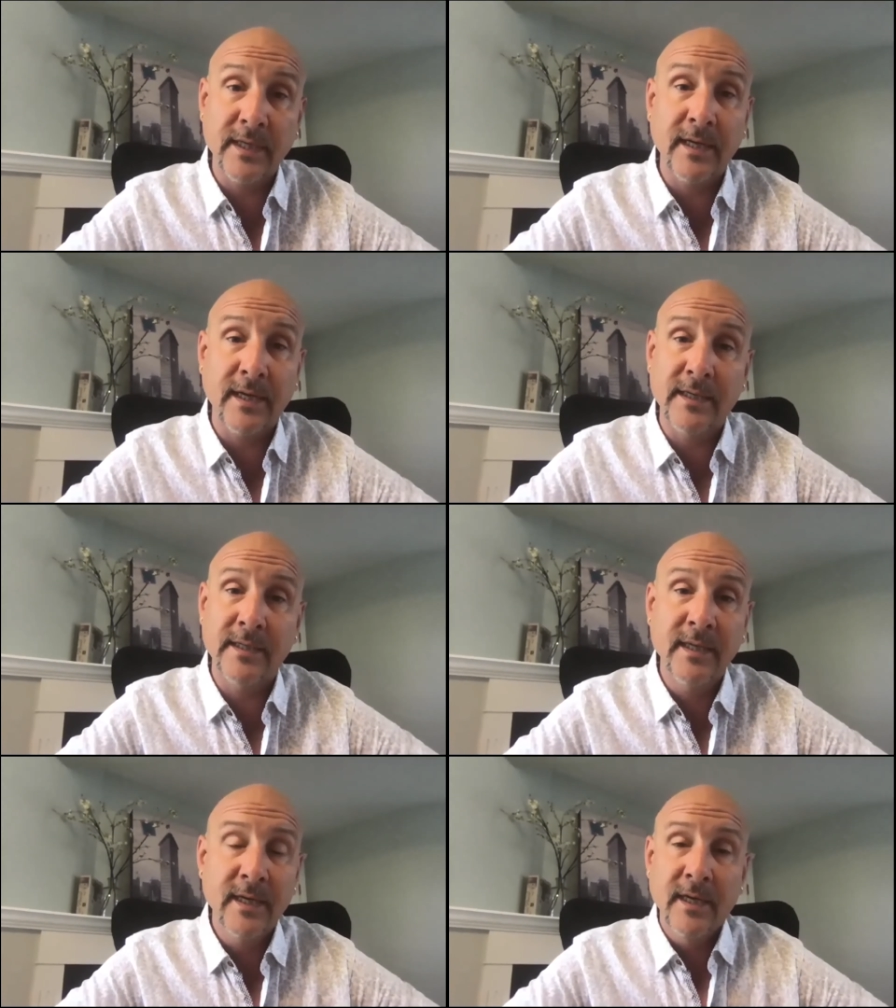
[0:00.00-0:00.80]
And
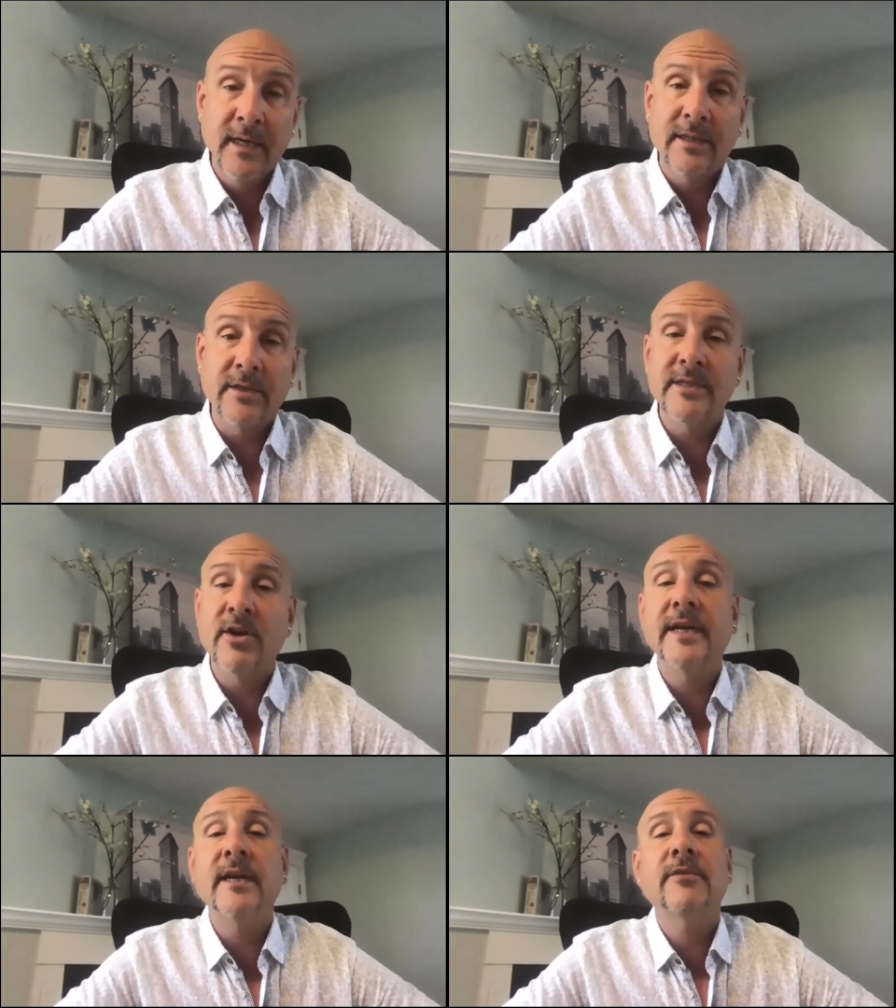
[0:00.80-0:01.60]
there's
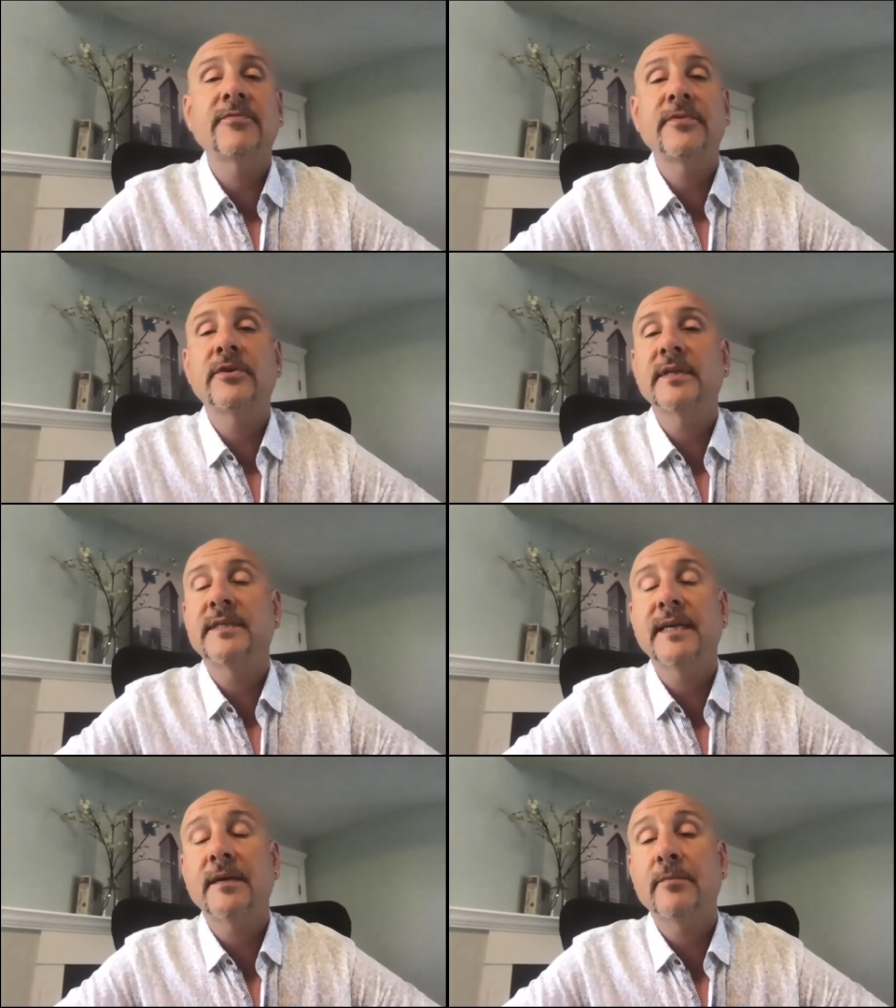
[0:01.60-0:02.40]
not enough you can
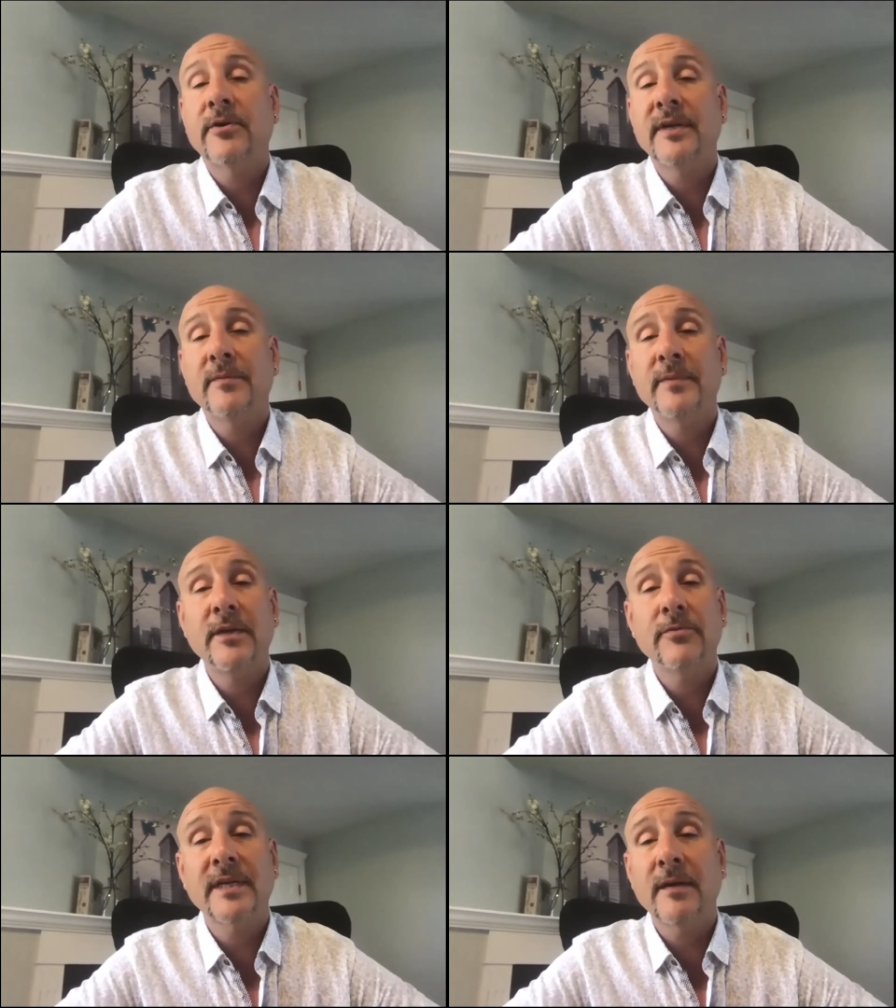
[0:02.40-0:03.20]
say about him. He
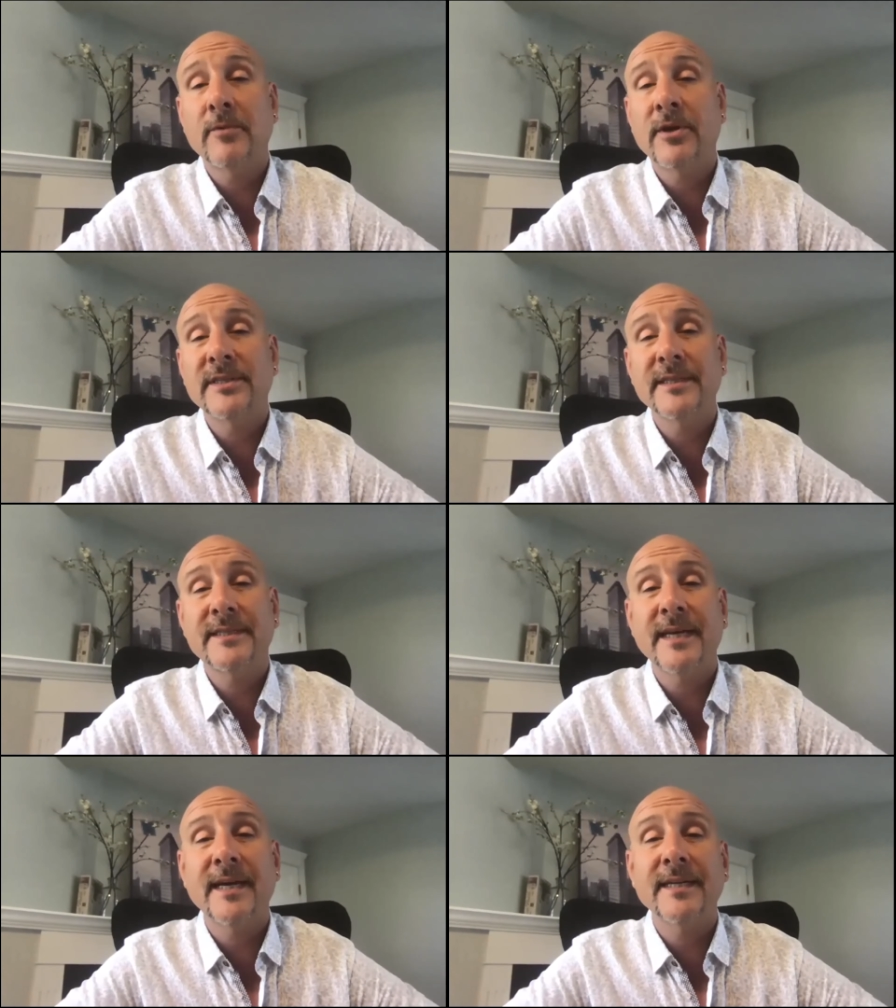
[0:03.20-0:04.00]
would come on to
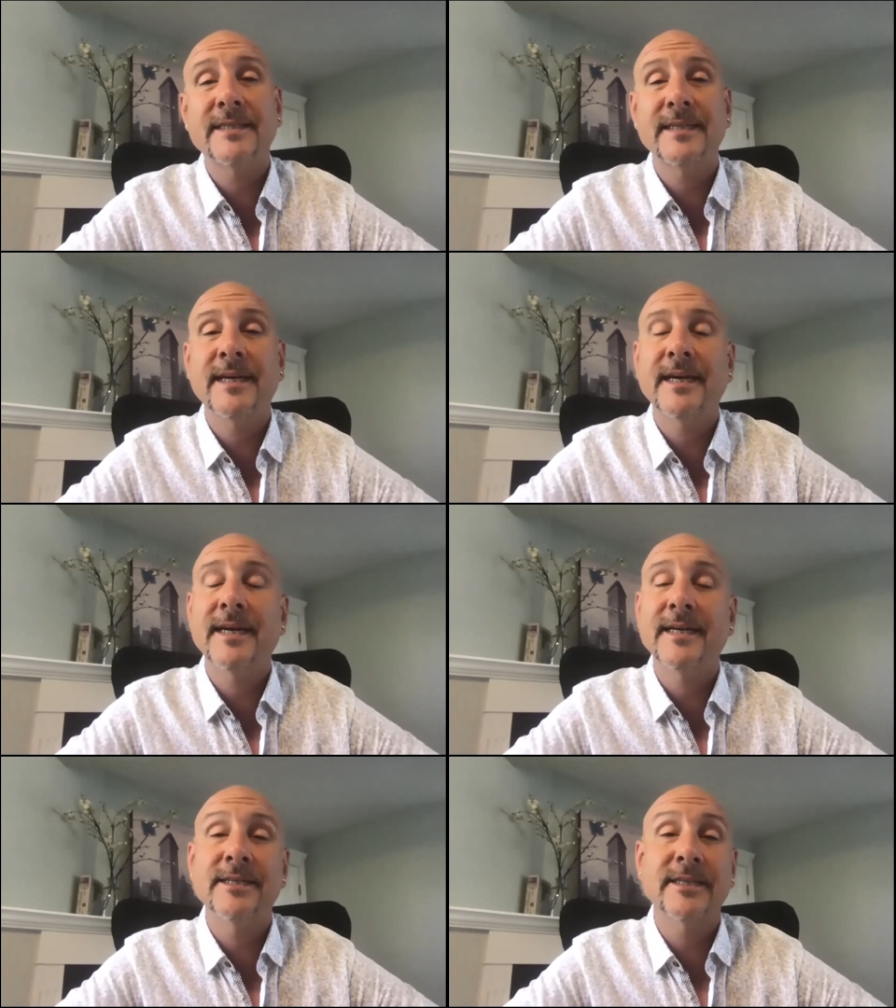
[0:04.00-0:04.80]
set
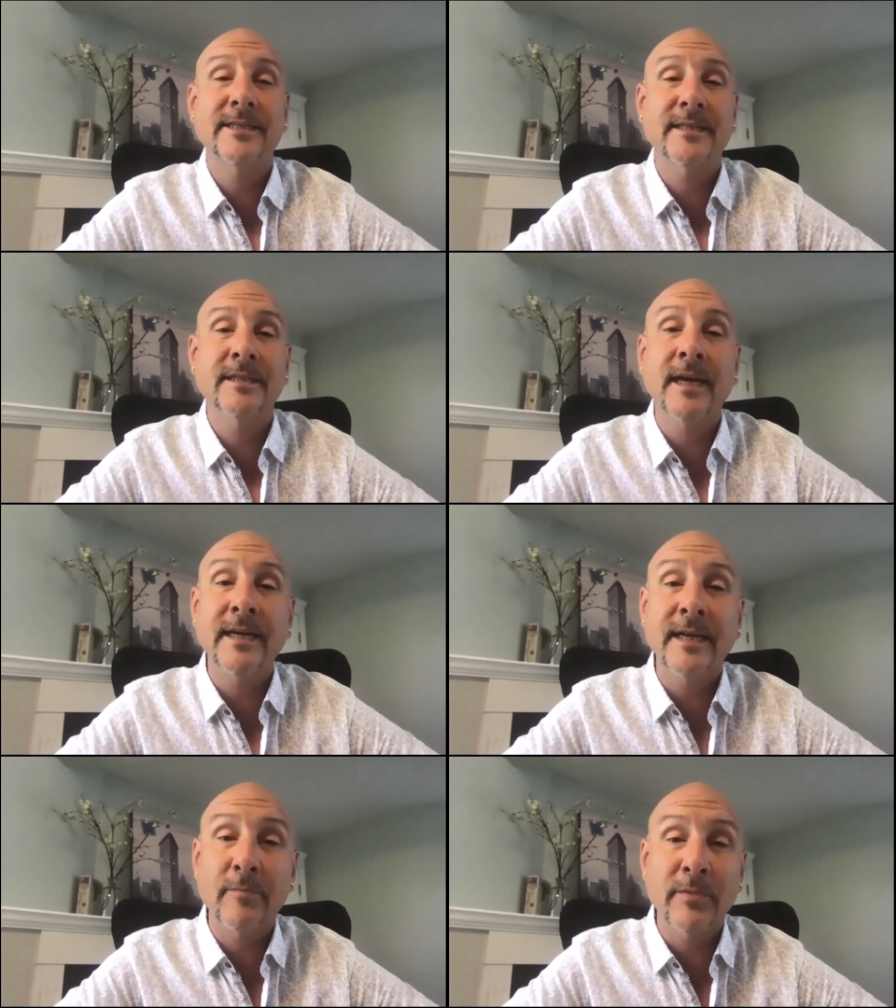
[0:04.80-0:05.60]
and just light
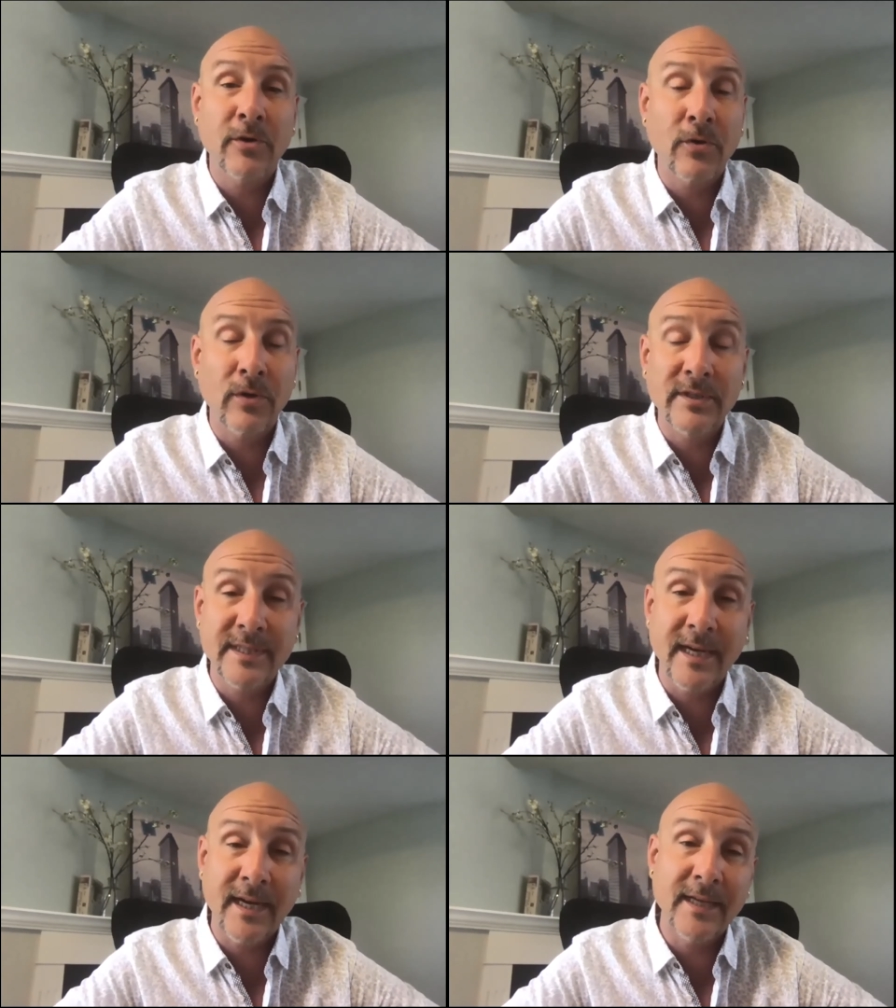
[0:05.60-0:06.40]
up the whole
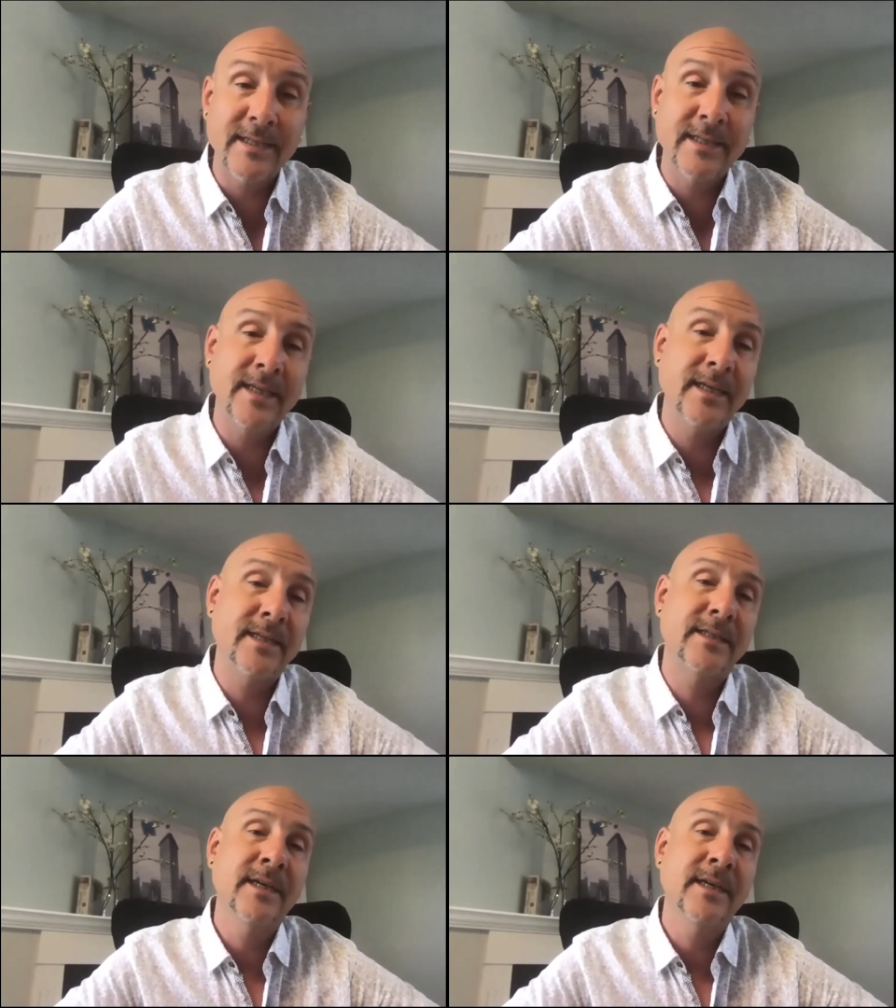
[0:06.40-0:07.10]
set. He's